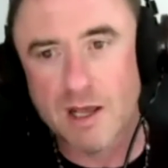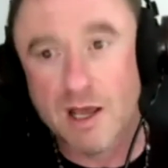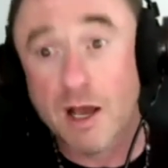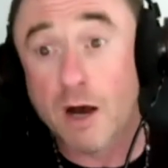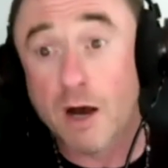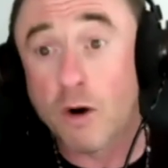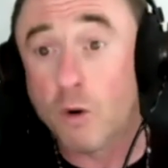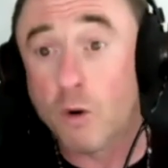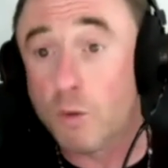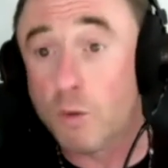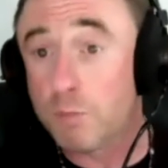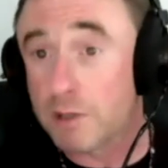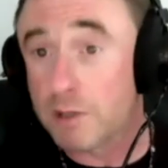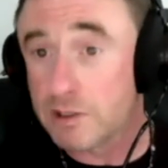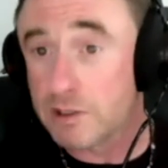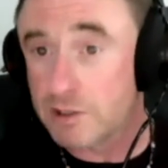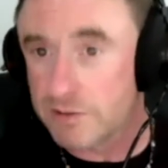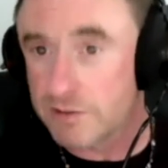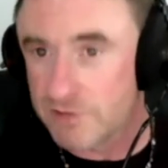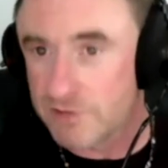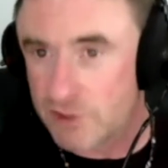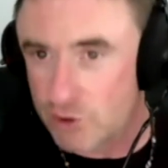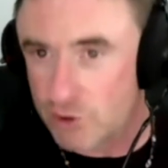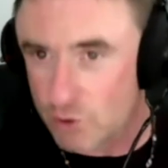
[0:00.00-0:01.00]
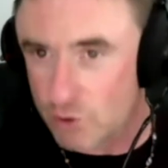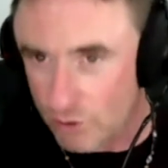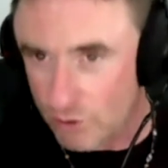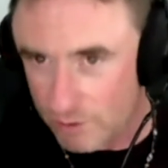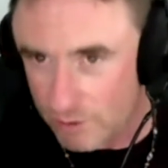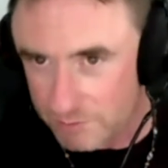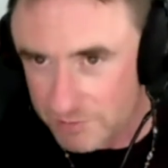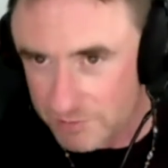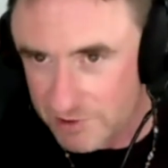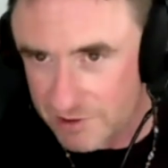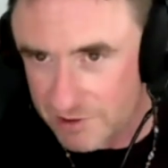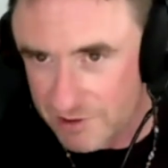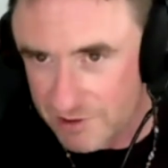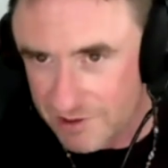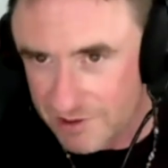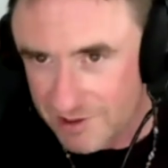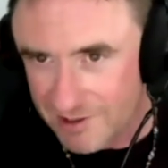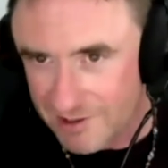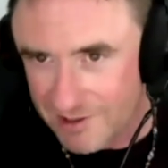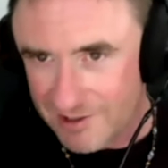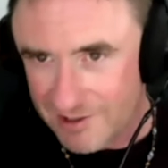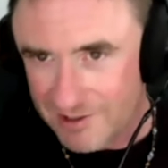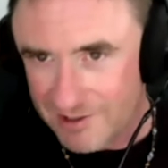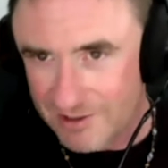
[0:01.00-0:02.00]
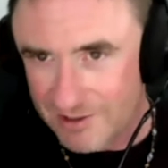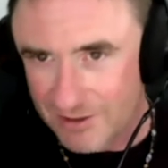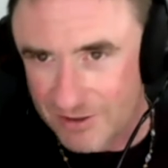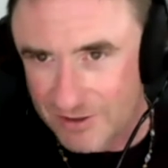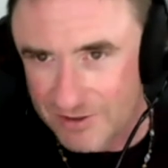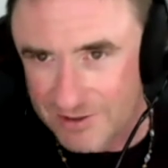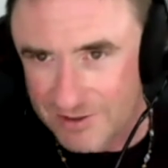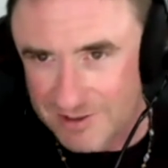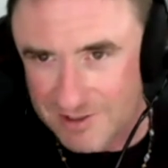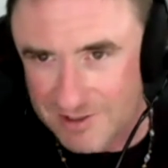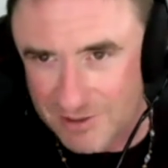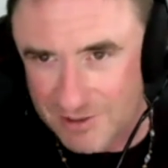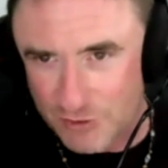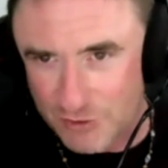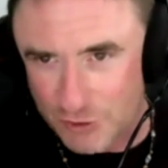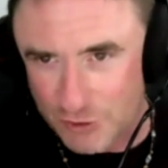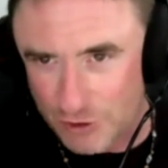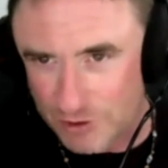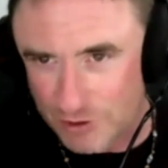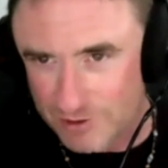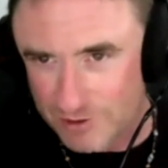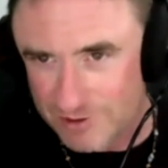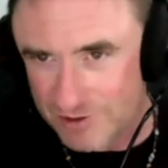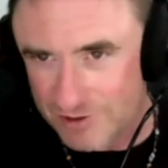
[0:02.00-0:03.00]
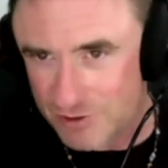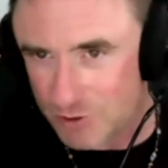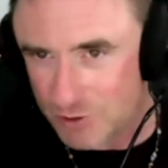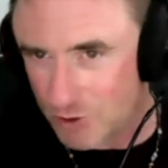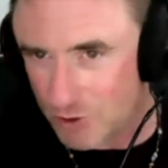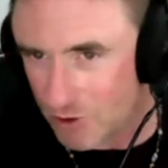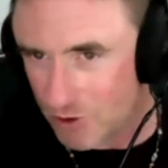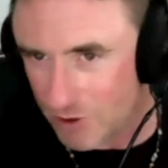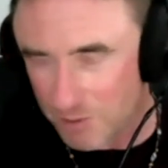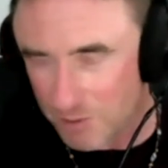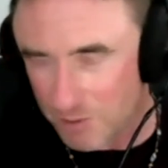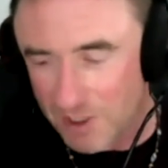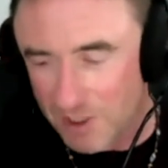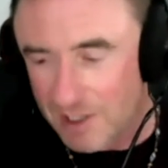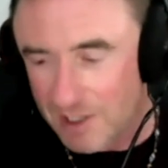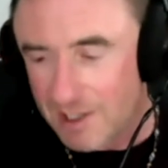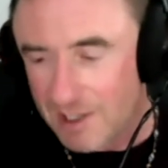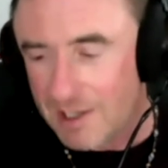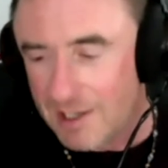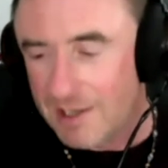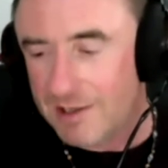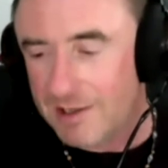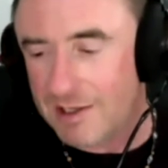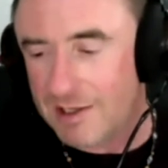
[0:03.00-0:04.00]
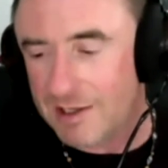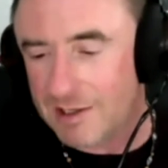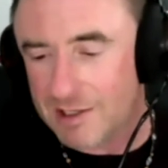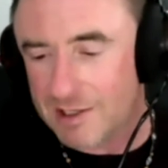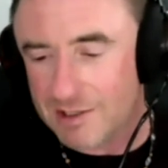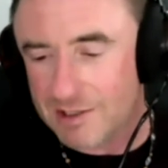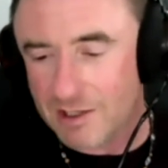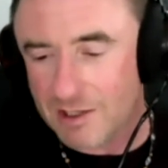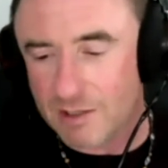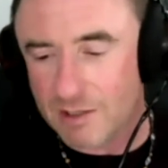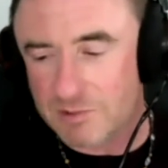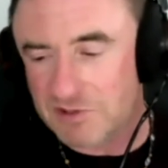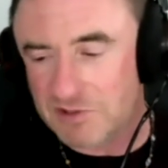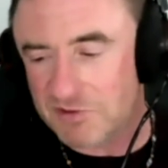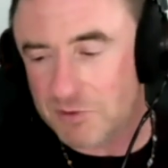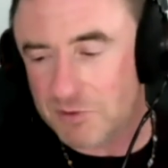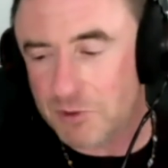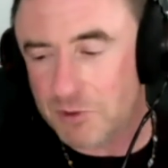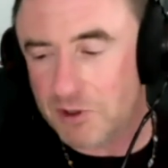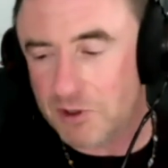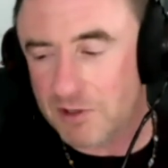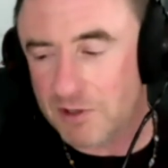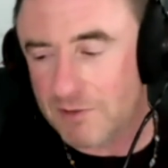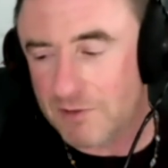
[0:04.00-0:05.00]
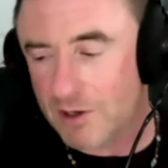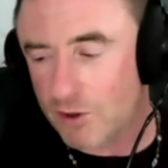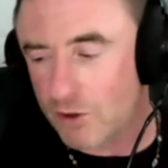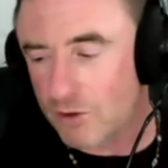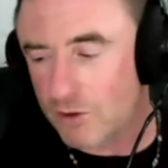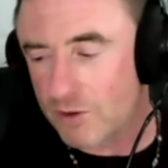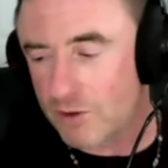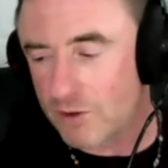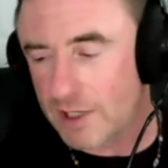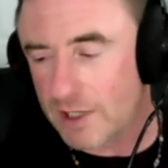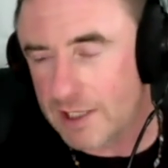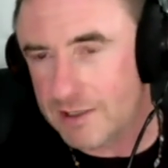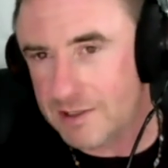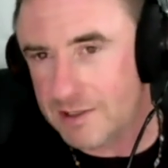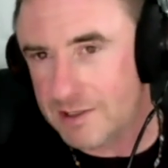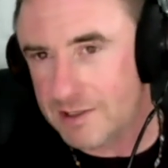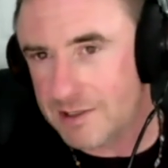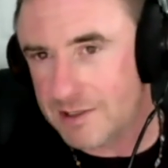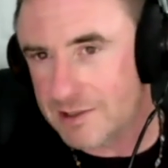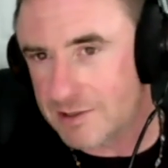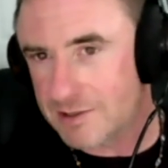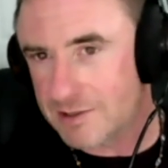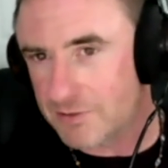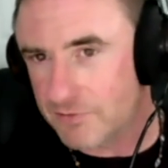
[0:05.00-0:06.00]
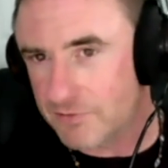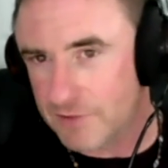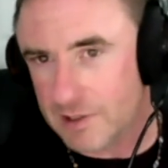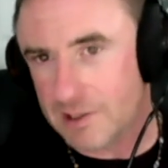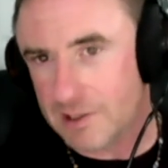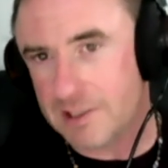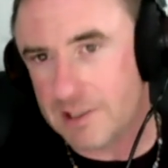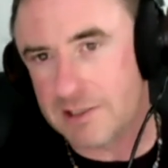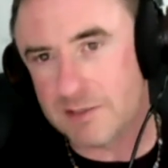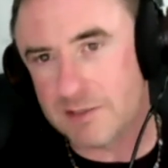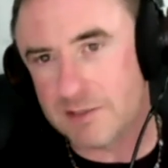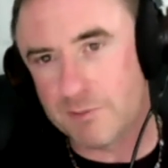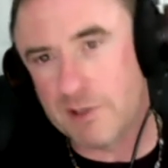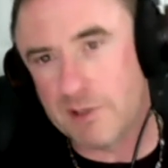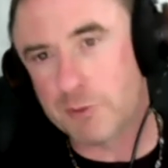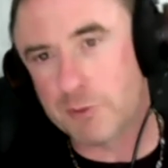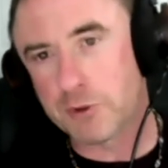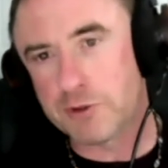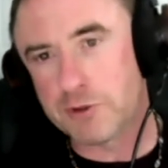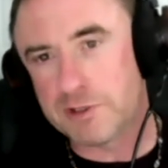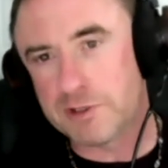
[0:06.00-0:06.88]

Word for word: A whole mm. bunch of storms, you know, this right. internal storm that, that comes from all of our own ideas and feelings and memories